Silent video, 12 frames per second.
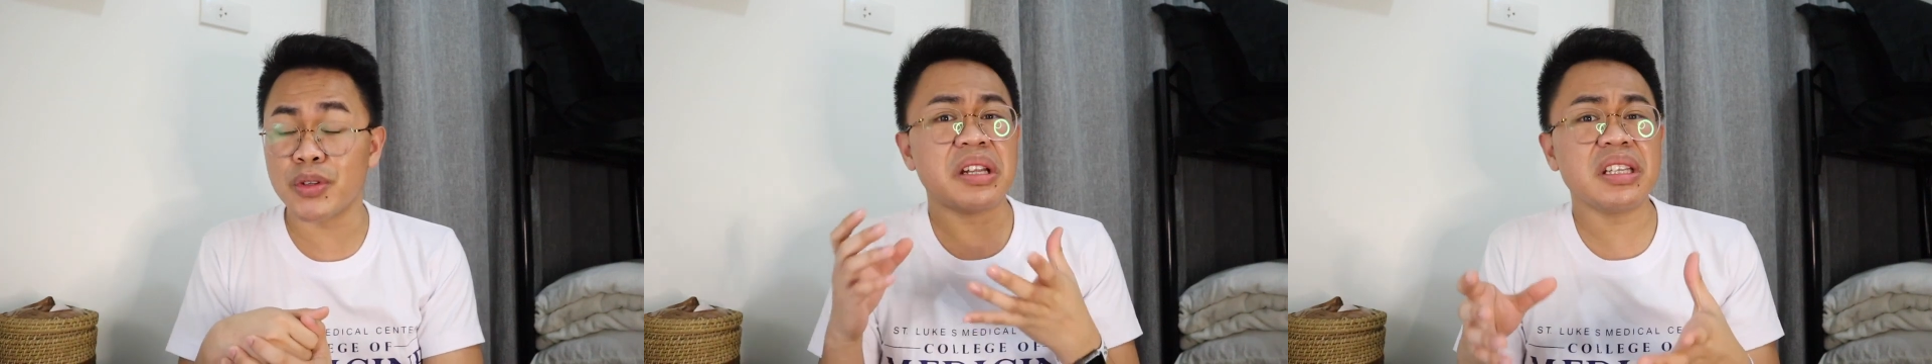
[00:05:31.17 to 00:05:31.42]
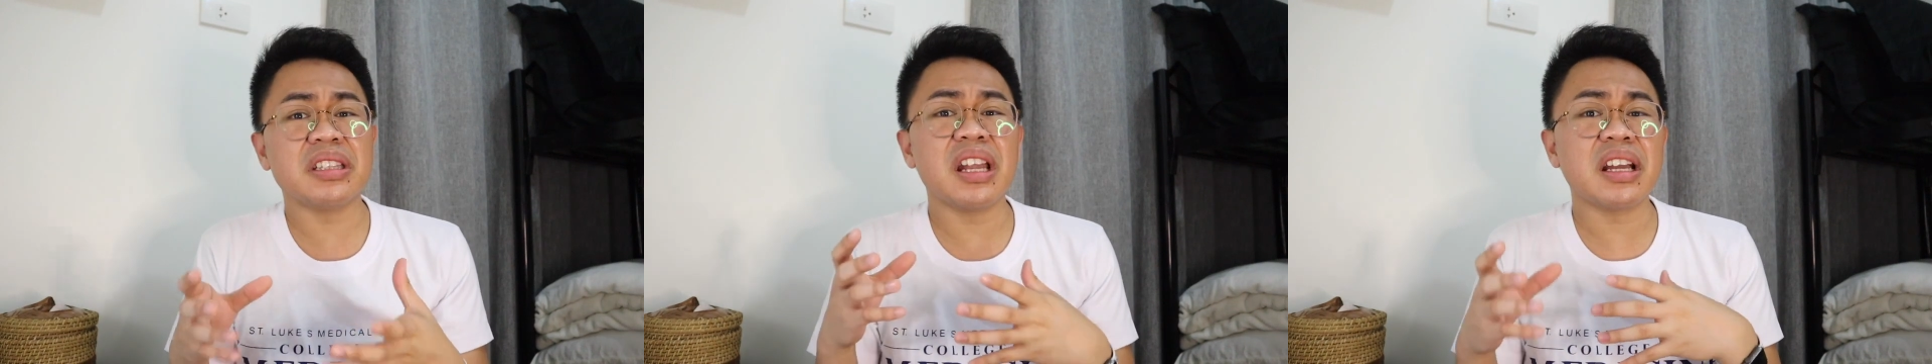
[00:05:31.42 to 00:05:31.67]

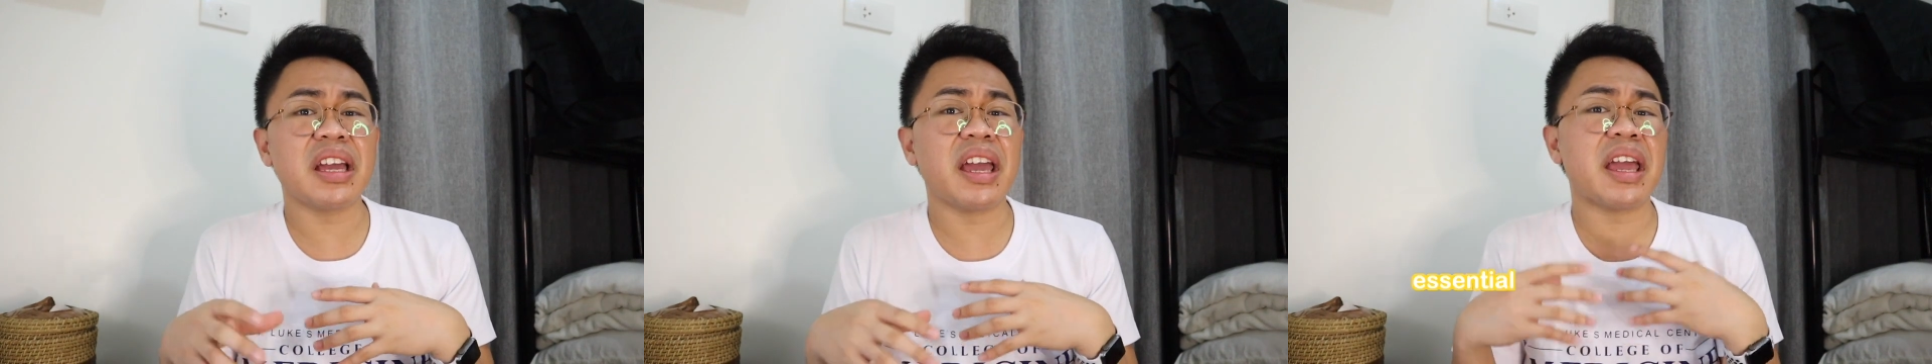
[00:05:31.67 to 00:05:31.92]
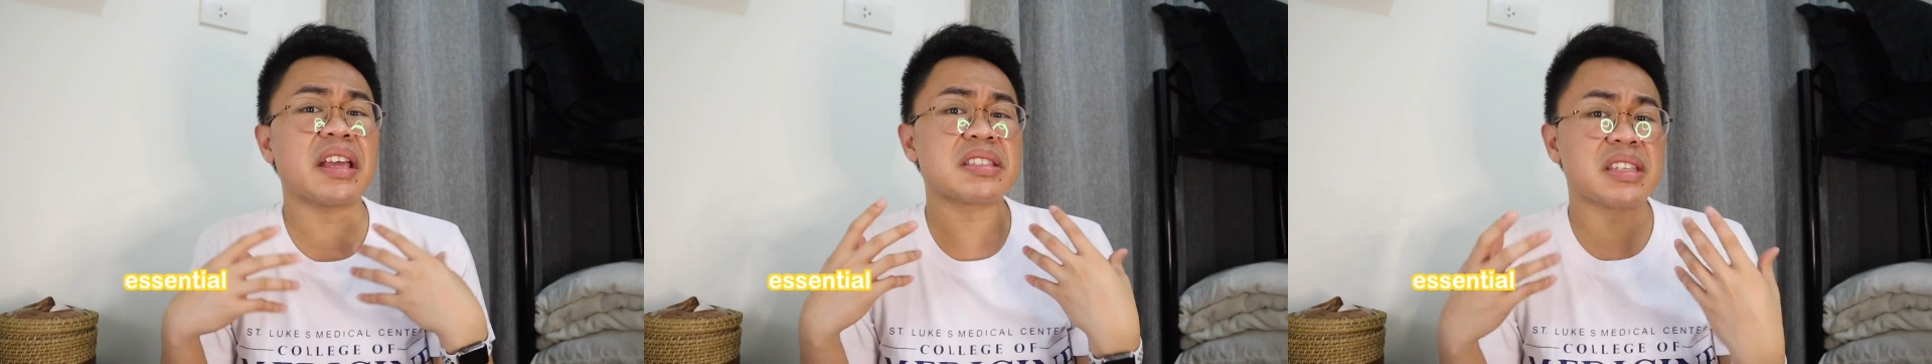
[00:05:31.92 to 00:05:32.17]
Hindi talaga
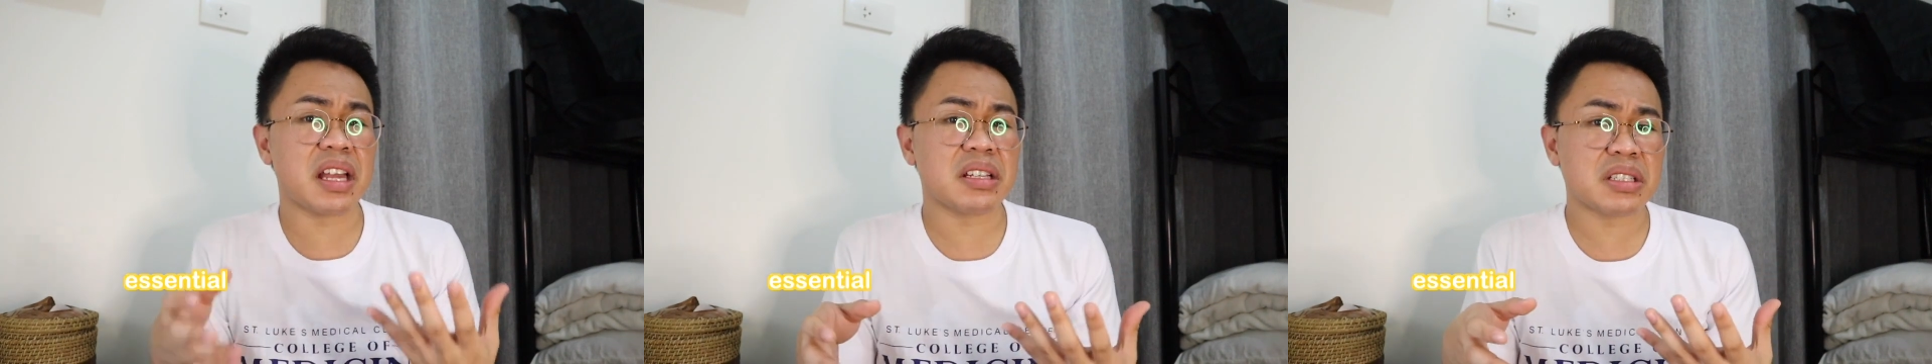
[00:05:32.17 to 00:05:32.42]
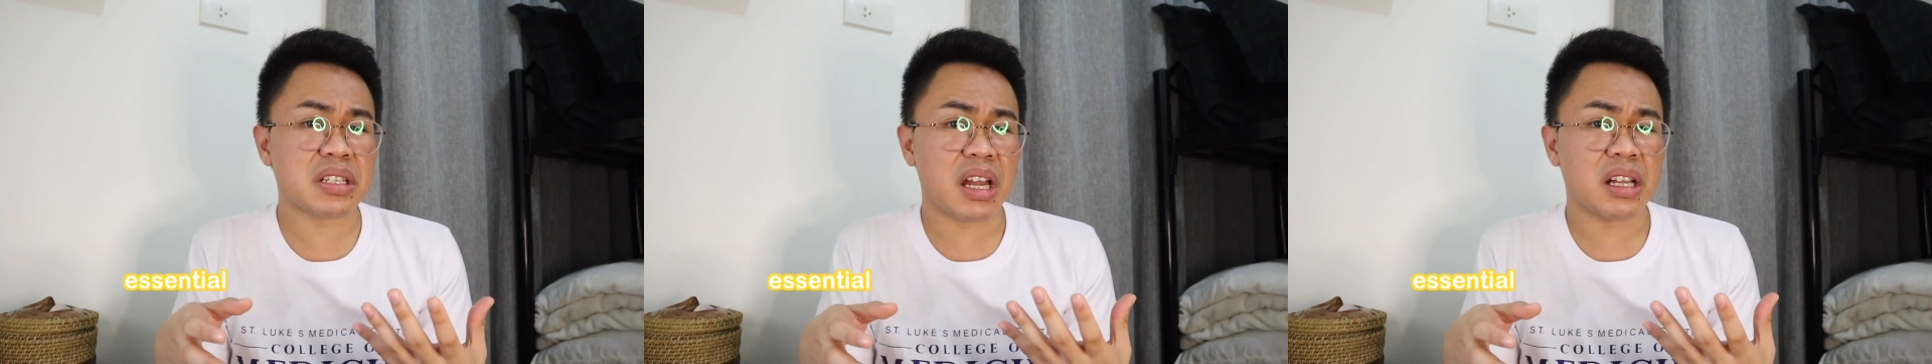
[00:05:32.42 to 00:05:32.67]

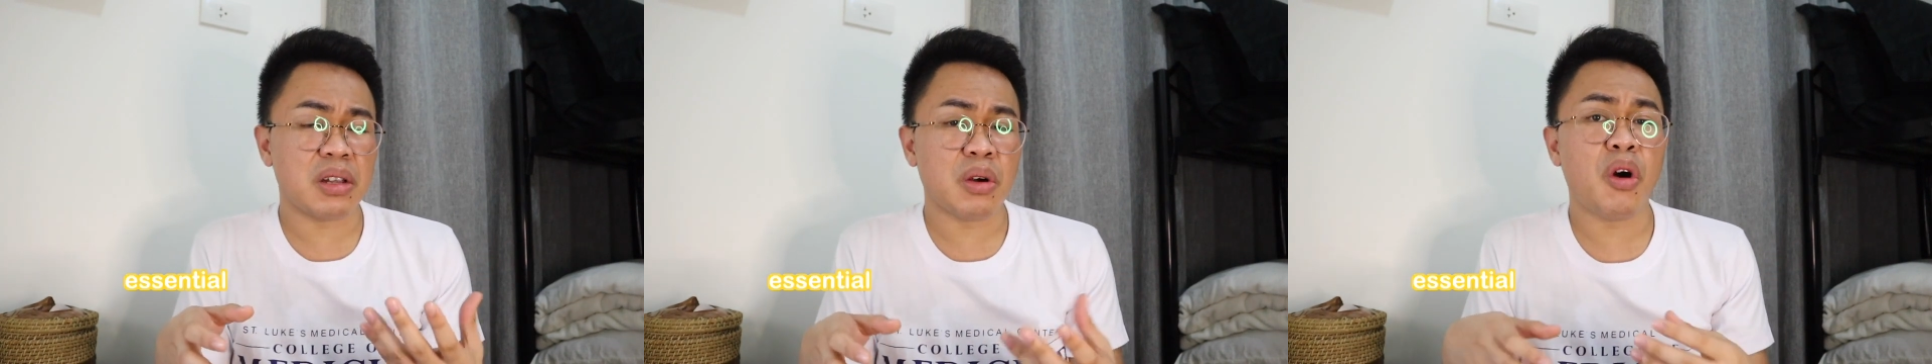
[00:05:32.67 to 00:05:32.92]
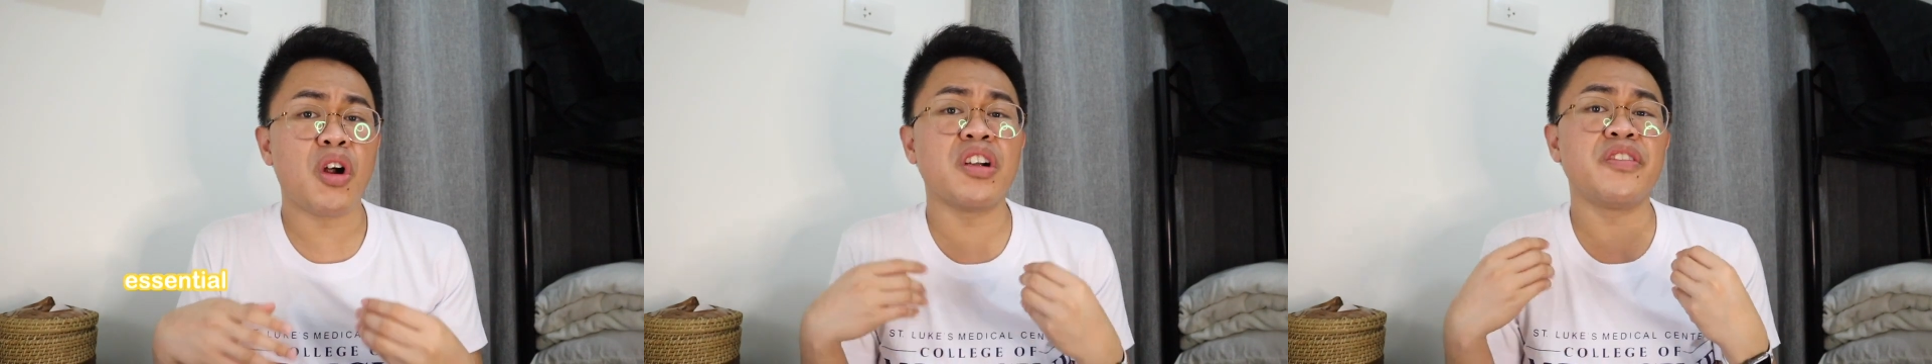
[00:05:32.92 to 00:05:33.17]

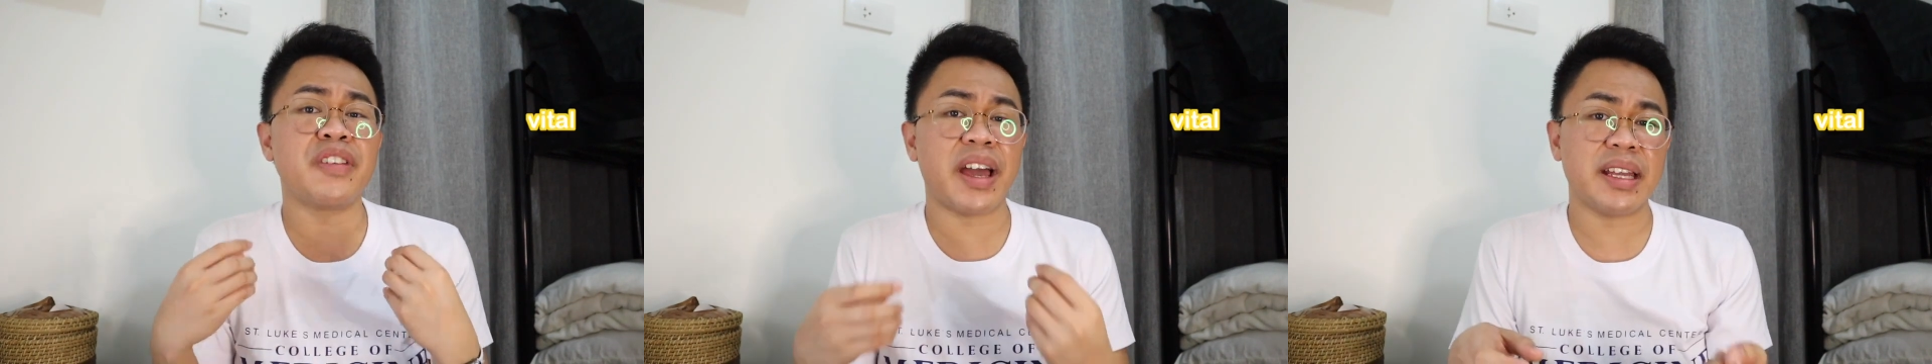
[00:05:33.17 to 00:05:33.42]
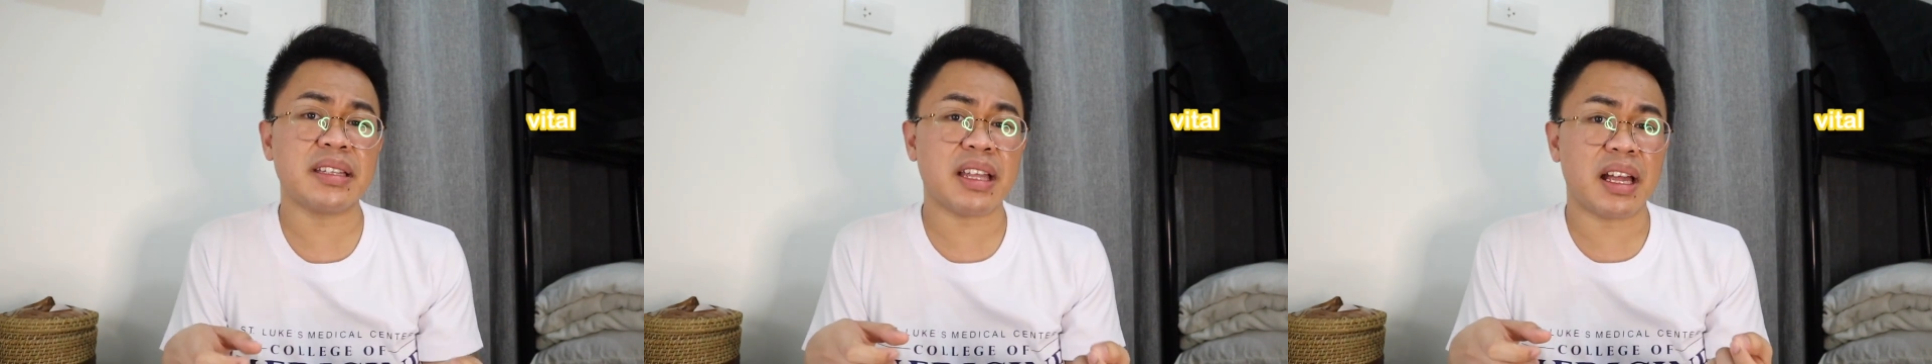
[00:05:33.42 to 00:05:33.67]
essential or
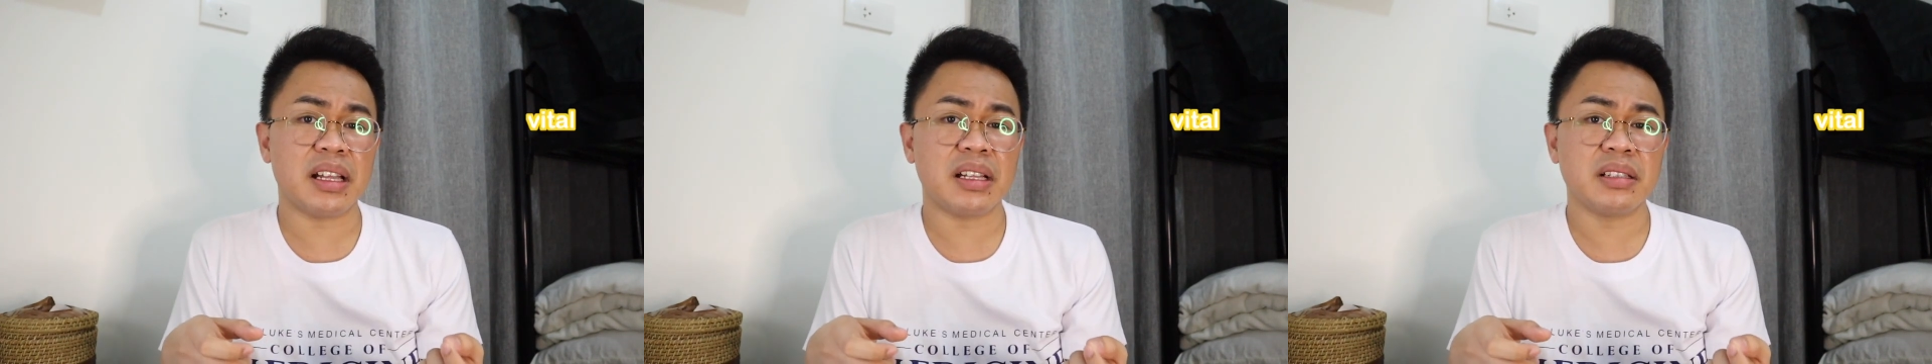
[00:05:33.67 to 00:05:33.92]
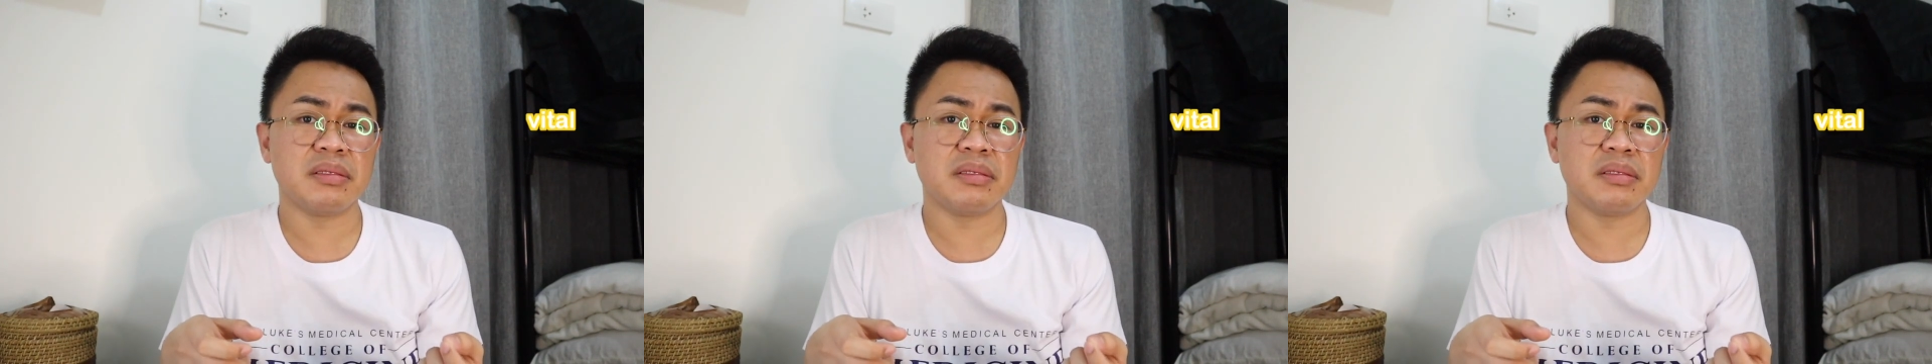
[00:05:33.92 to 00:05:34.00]
vital